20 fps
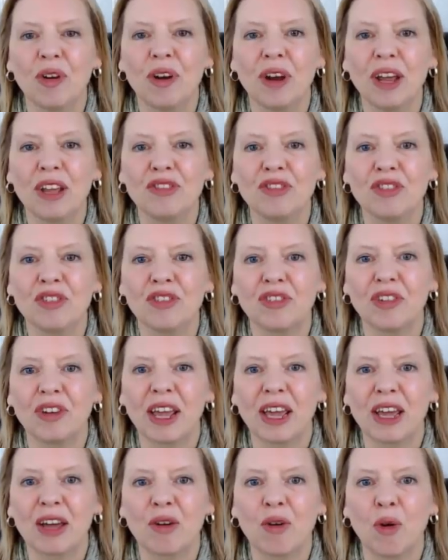and your
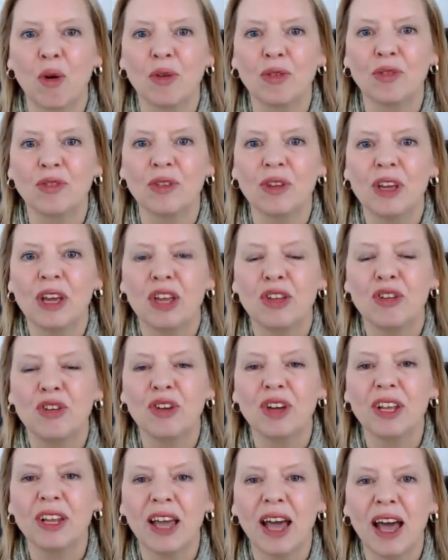direct costs, you
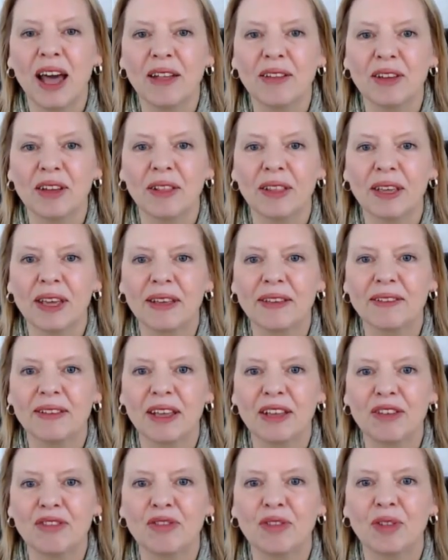can calculate
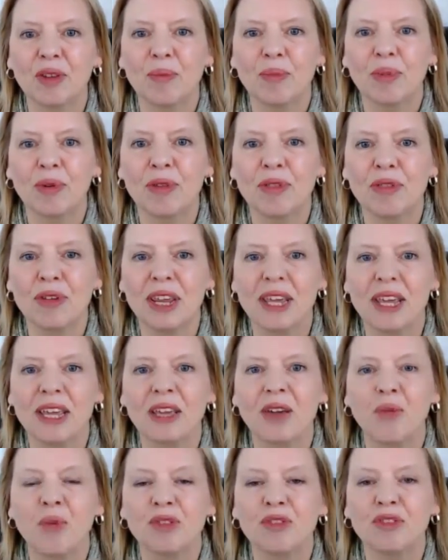essential number
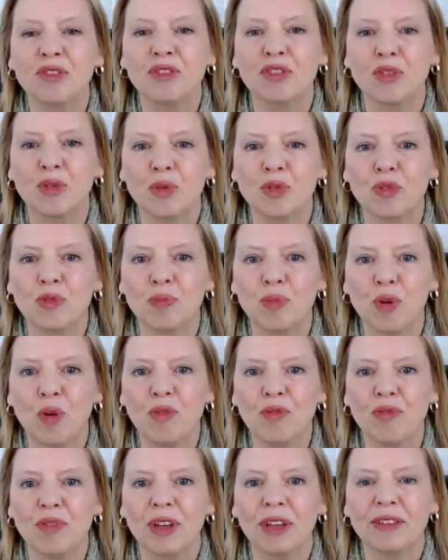3, which is gross
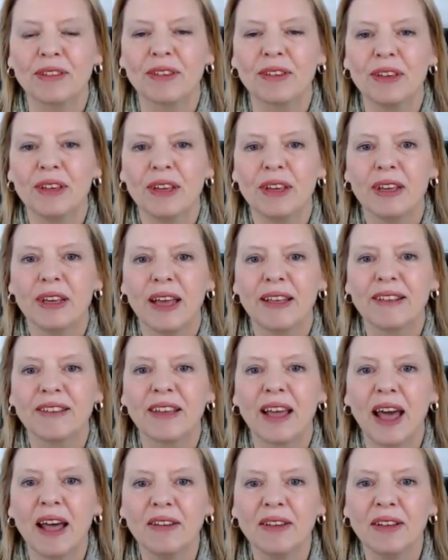profit. It's
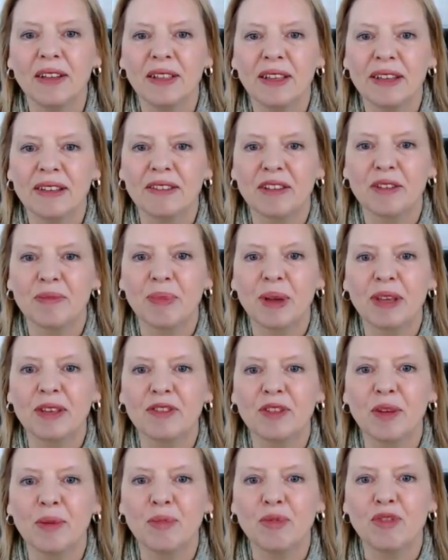calculated by
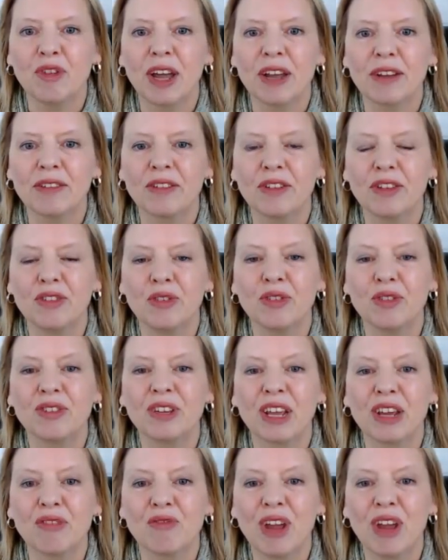subtracting your
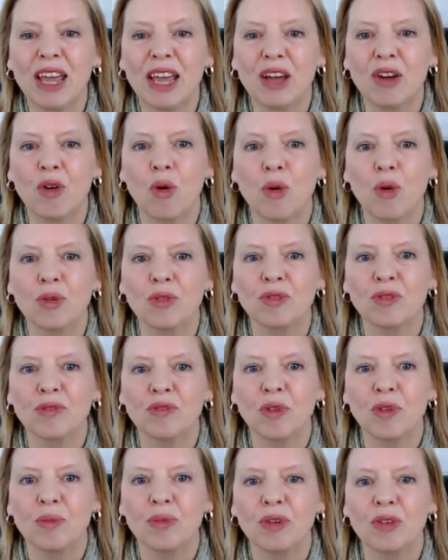direct costs
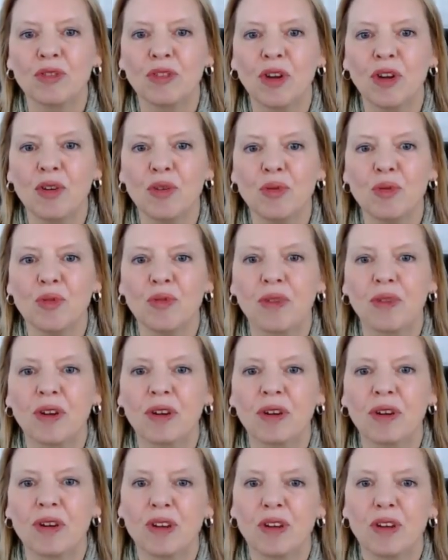from your
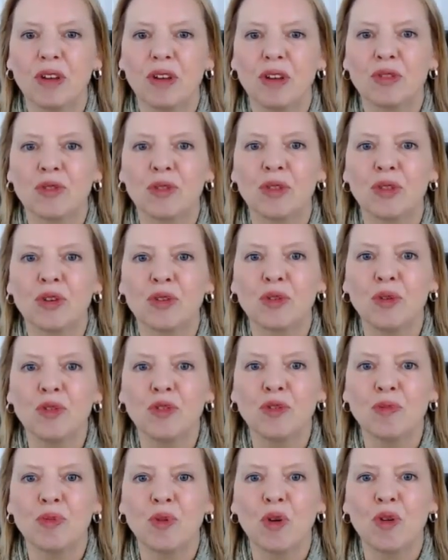turnover. So the
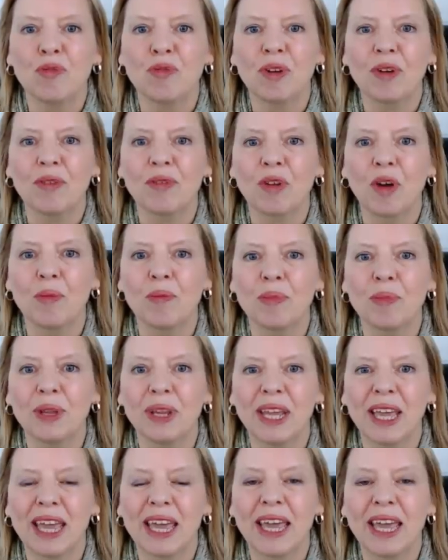gross profit of
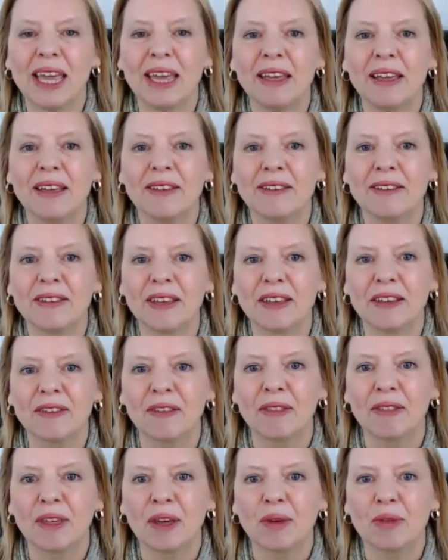company A is
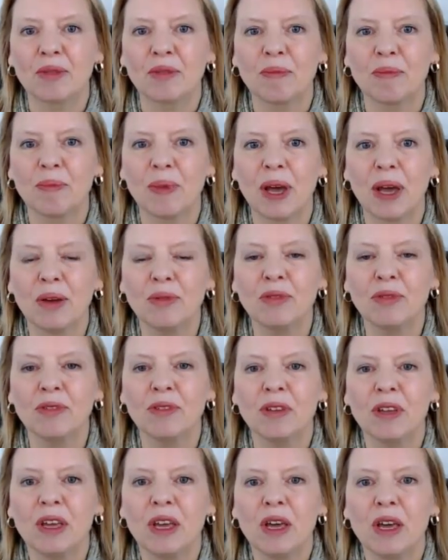£60,000
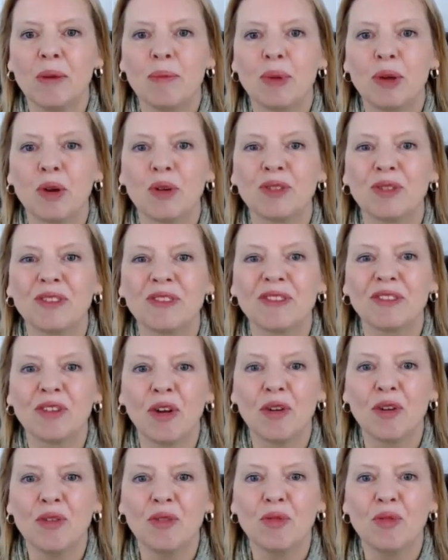because its
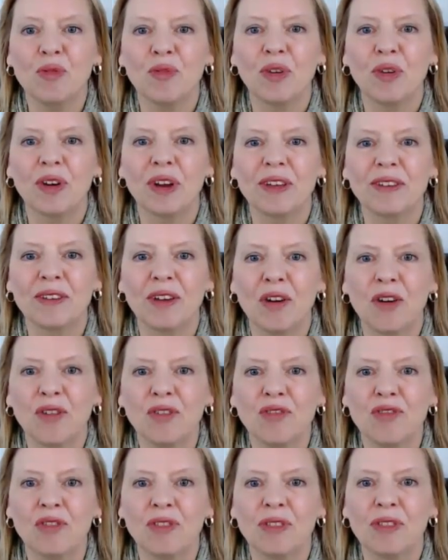turnover is
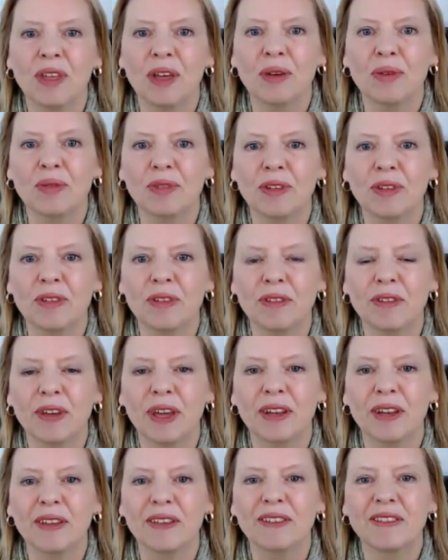£100,000
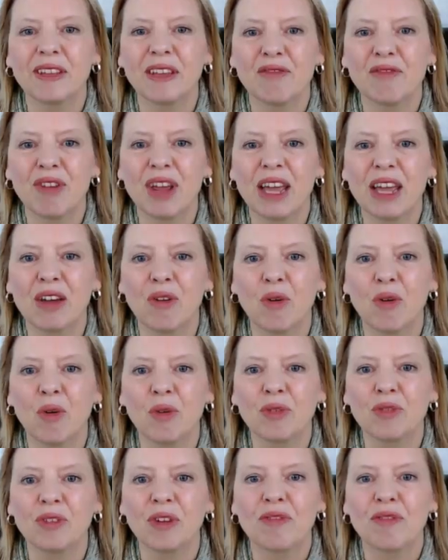and its direct
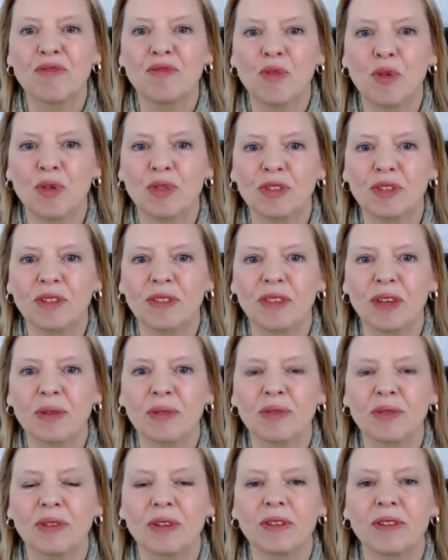costs are
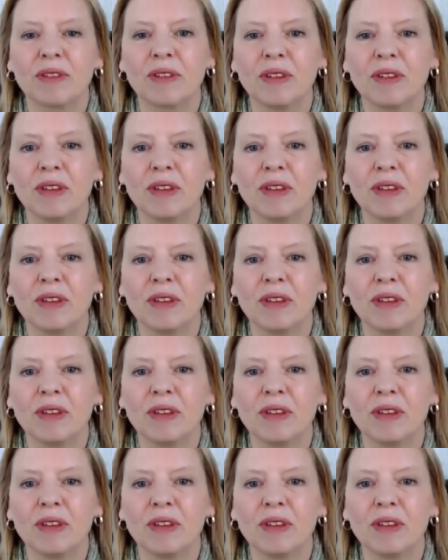£40,000.